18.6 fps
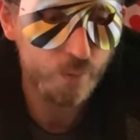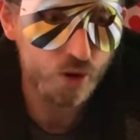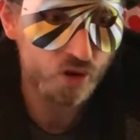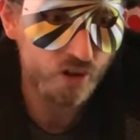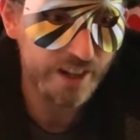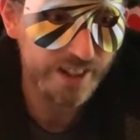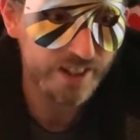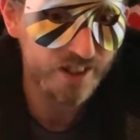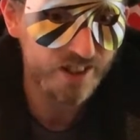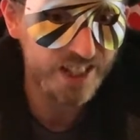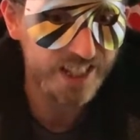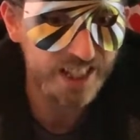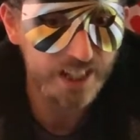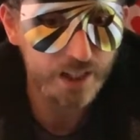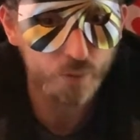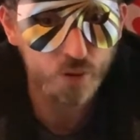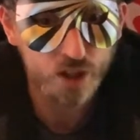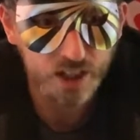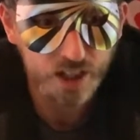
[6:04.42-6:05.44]
It was great to see
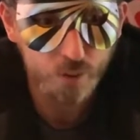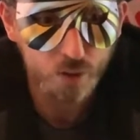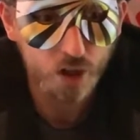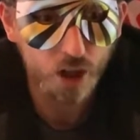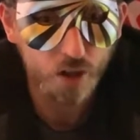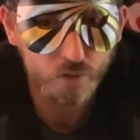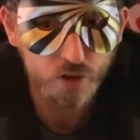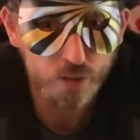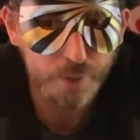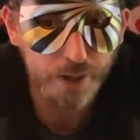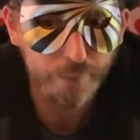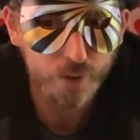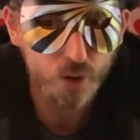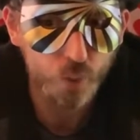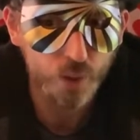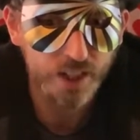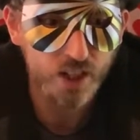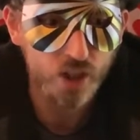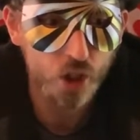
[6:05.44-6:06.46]
that there was a lot of respect
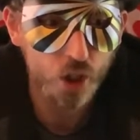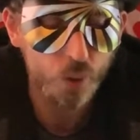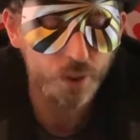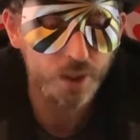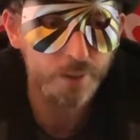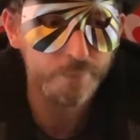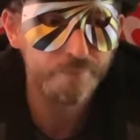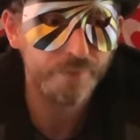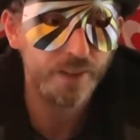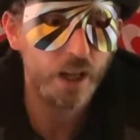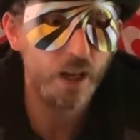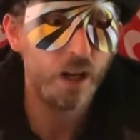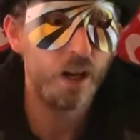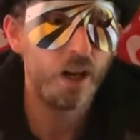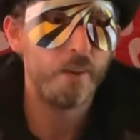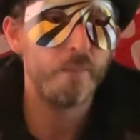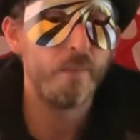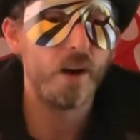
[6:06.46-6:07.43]
between the two of them.